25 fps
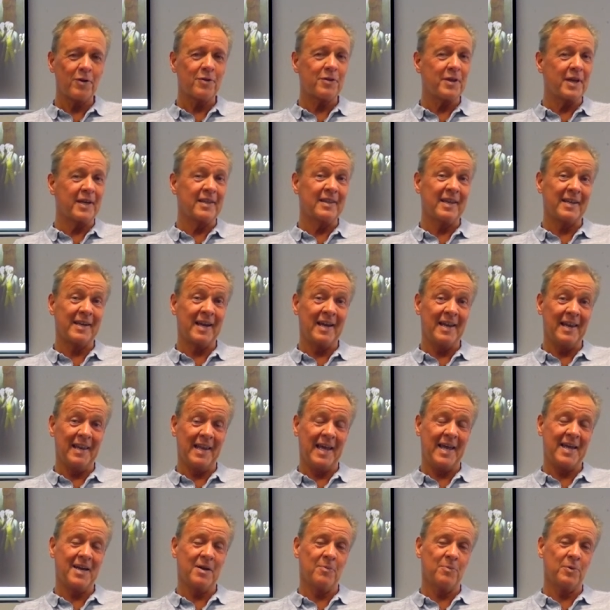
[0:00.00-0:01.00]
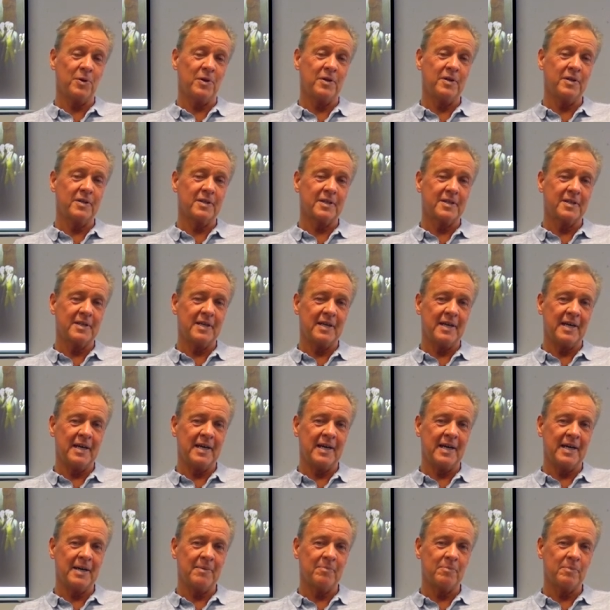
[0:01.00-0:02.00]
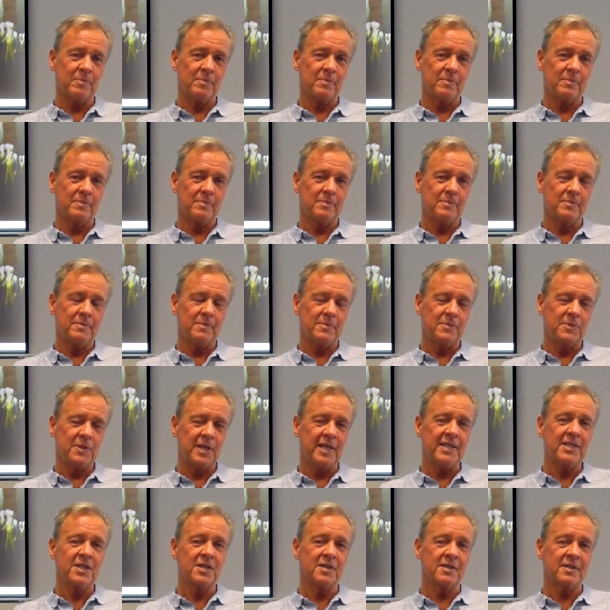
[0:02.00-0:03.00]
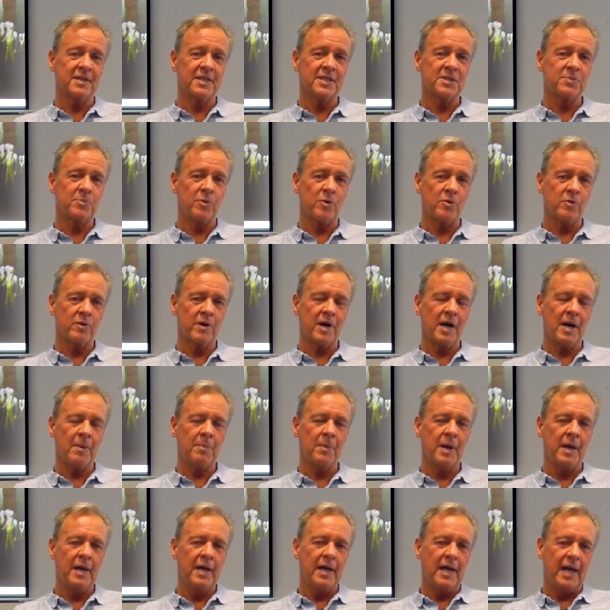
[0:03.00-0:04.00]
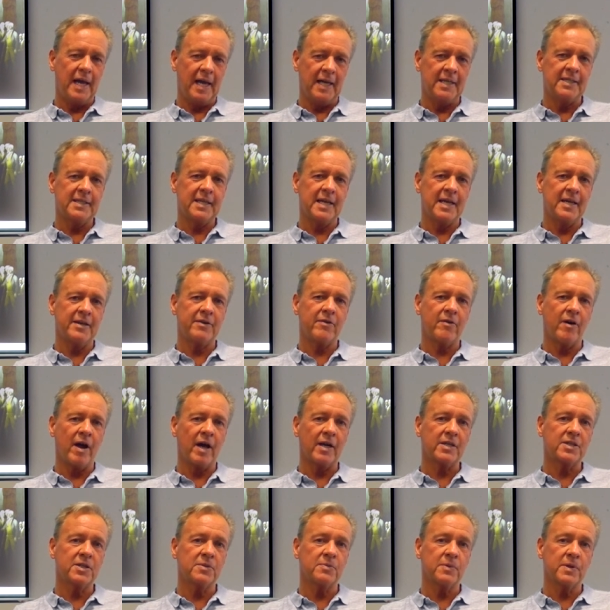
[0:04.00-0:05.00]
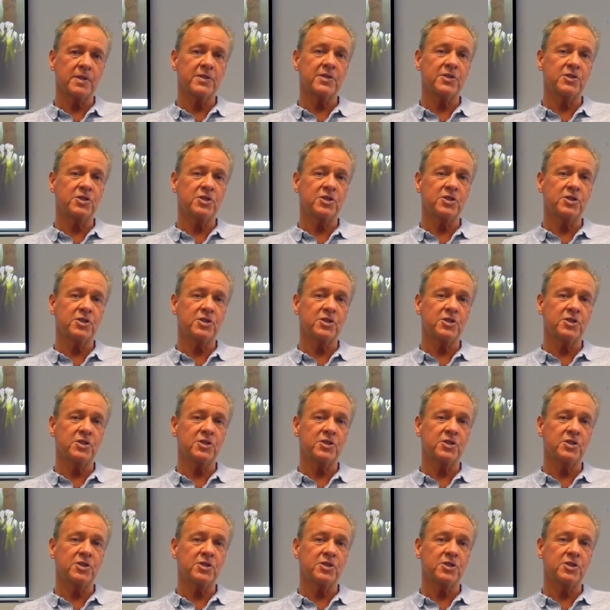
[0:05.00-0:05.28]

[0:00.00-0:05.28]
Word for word: The thing that I like about um, teaching on this programme is the interaction with the